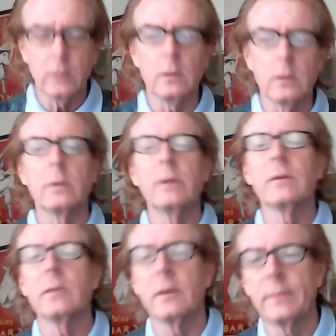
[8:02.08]
Don't get
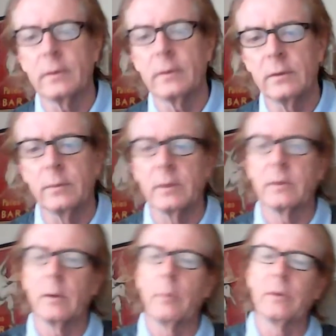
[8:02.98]
Sophocles
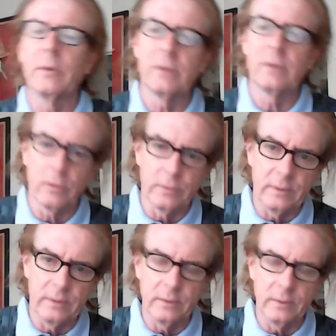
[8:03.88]
mixed up with
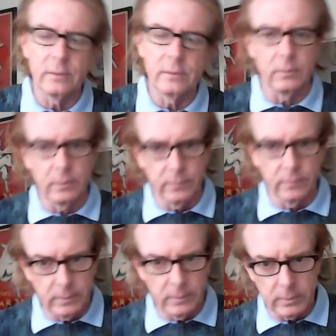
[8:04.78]
Socrates, two
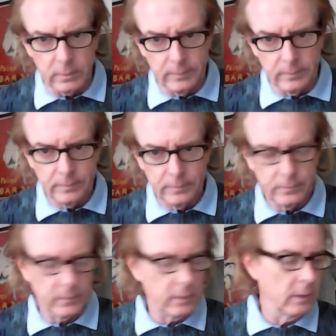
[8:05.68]
different people.
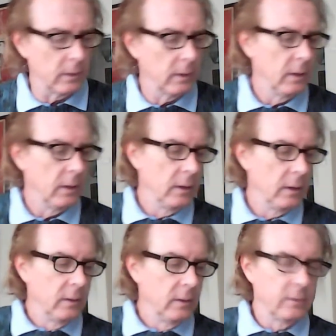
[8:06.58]
Okay,
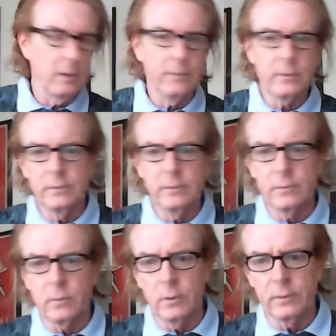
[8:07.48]
Sophocles, of
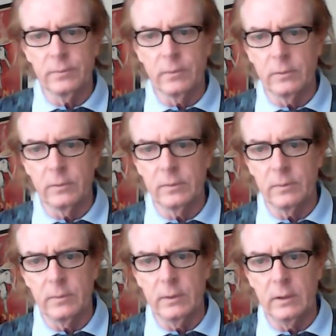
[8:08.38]
course, wrote
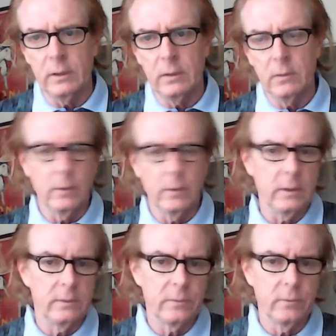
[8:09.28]
some of the
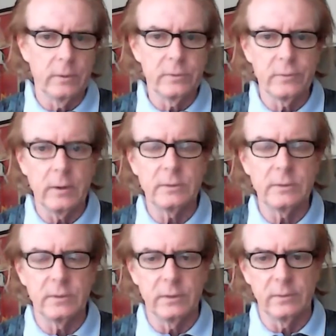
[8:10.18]
great Greek
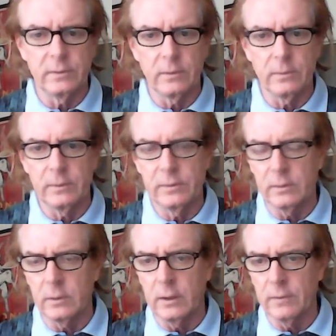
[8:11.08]
tragedies that we
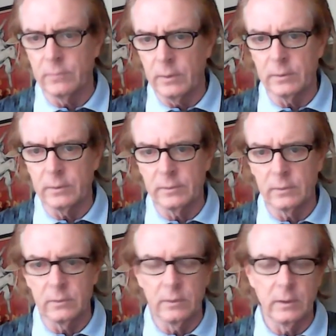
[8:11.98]
still have with us,
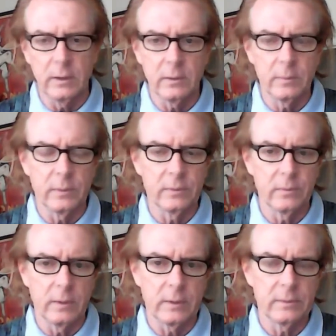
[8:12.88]
including Oedipus
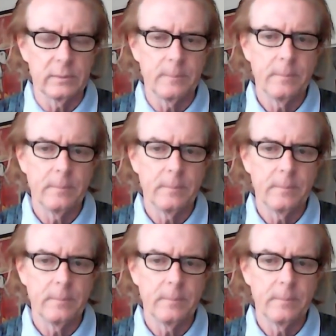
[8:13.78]
Rex,